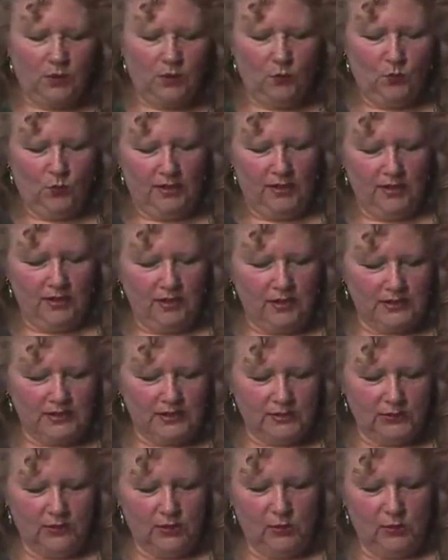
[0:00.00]
we
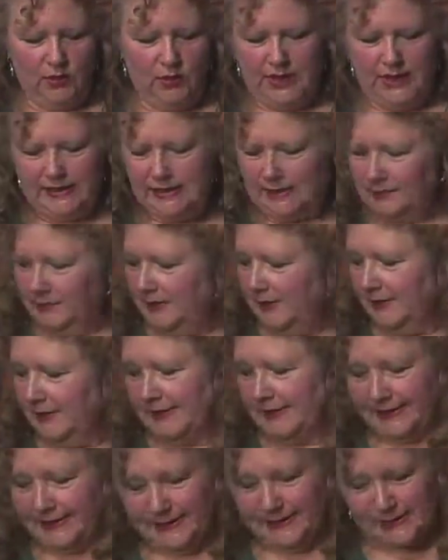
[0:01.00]
also, you were asking
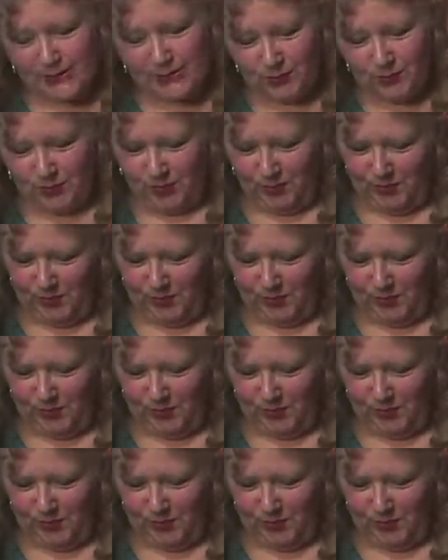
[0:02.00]
about consumer